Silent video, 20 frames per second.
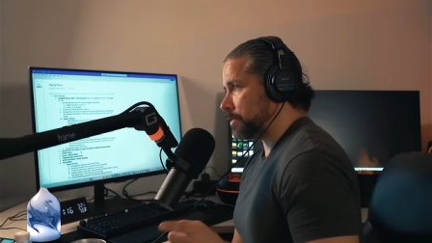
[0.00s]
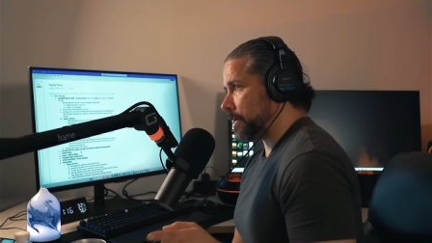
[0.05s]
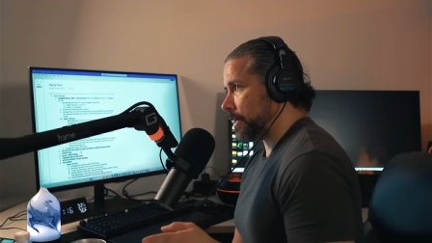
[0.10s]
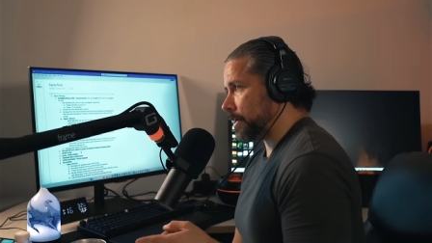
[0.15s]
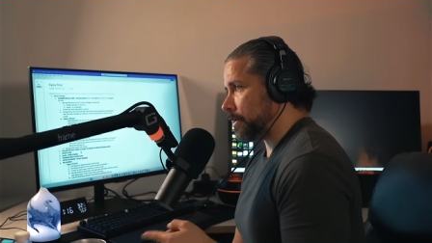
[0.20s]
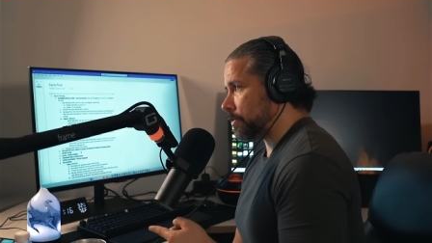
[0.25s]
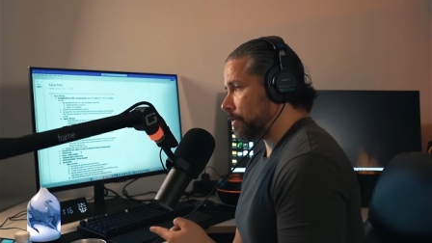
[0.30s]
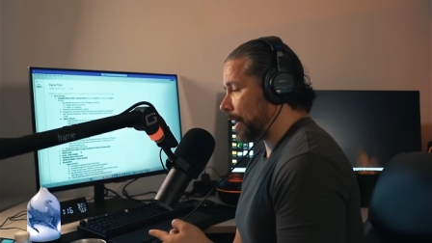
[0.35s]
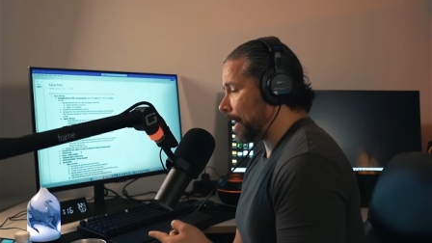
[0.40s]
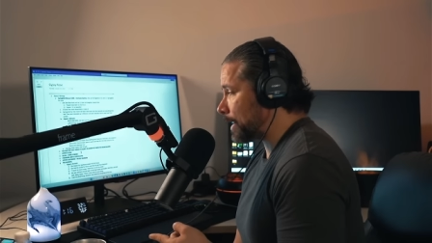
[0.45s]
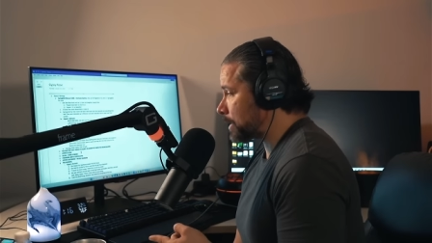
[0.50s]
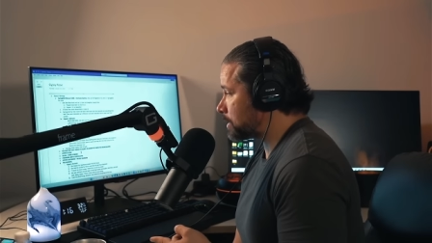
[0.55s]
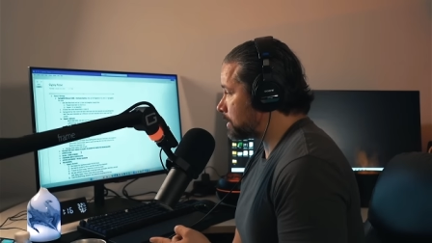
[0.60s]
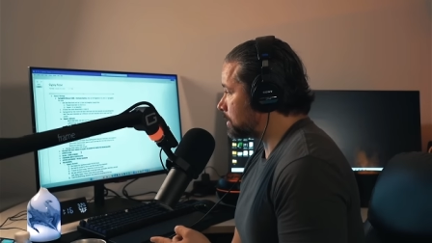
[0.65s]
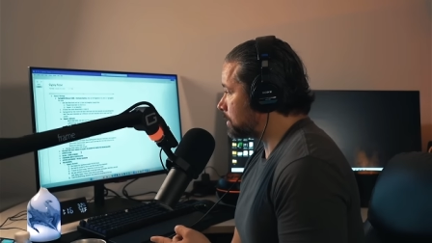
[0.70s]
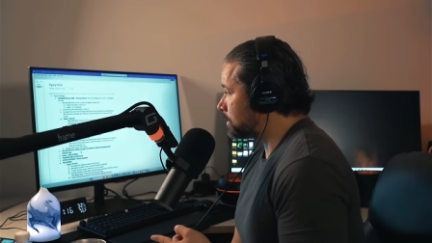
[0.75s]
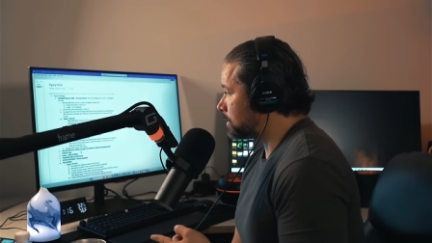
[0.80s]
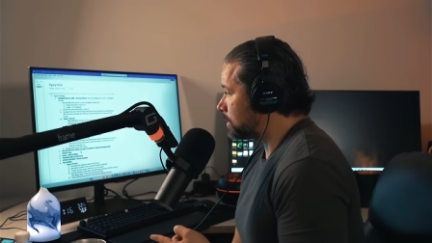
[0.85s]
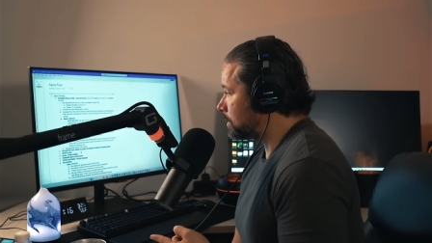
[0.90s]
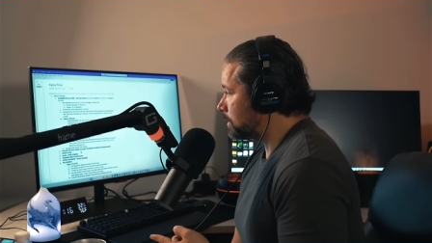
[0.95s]
interact
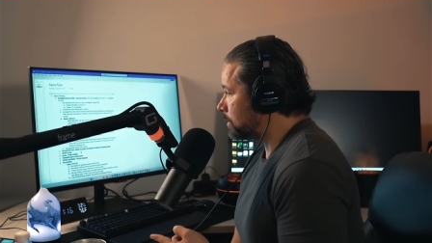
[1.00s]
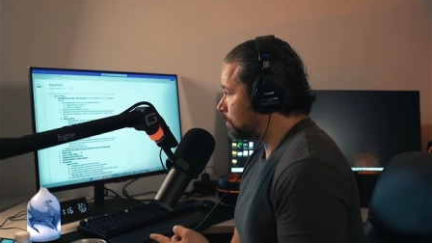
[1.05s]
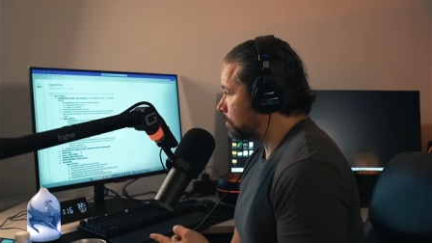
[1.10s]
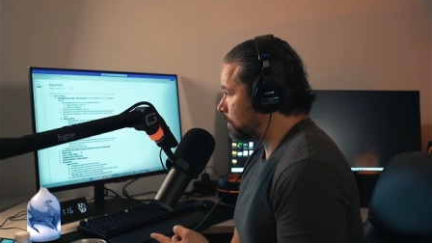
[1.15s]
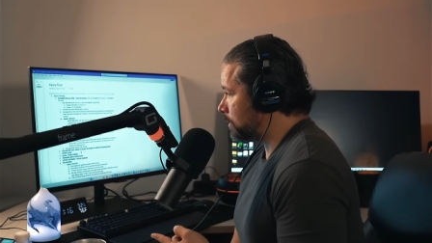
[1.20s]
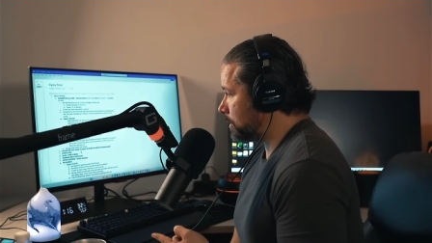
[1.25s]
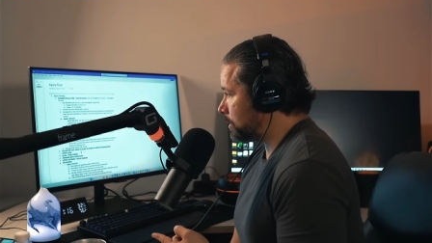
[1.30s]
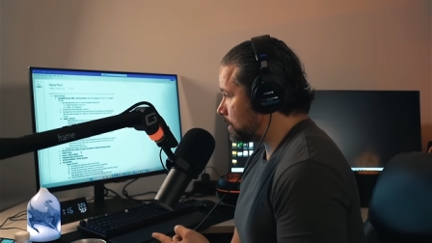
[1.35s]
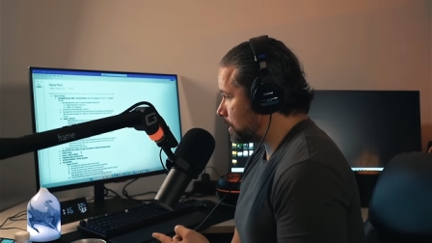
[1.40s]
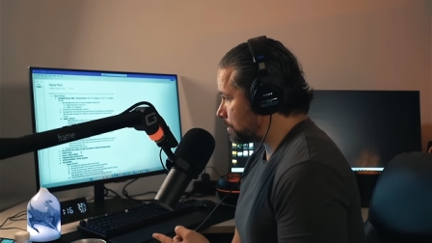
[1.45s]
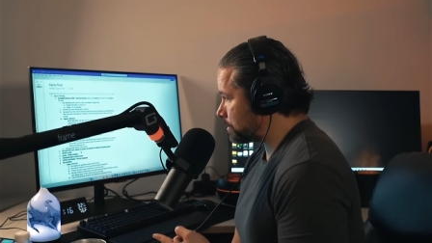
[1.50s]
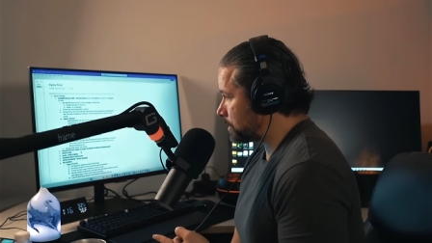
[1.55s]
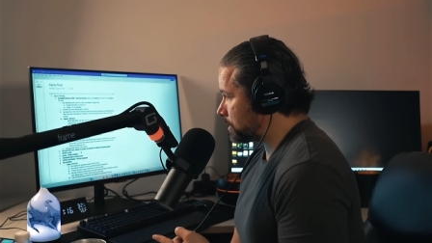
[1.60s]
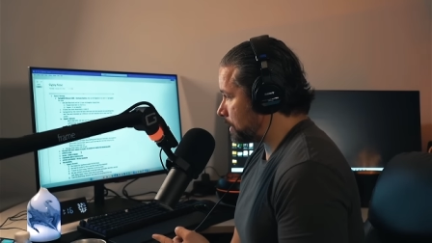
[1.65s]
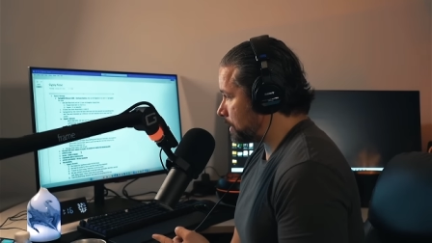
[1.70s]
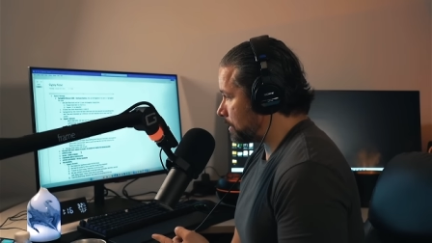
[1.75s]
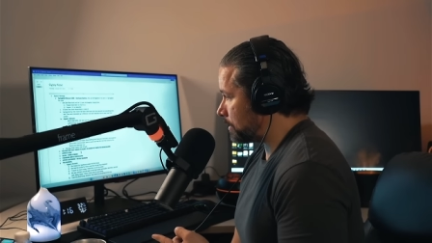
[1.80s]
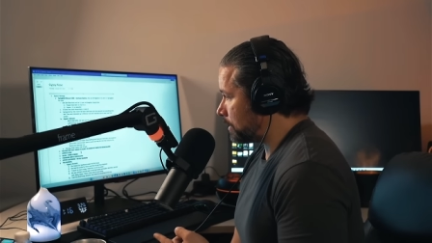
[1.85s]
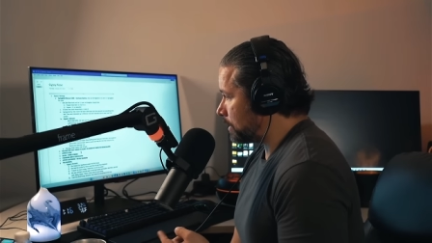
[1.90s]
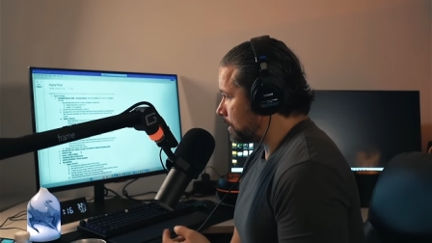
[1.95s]
with
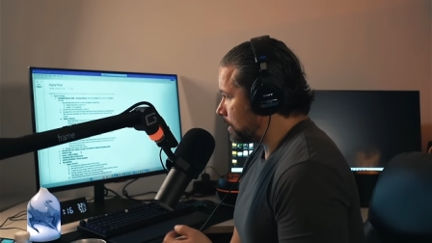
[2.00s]
Gypsy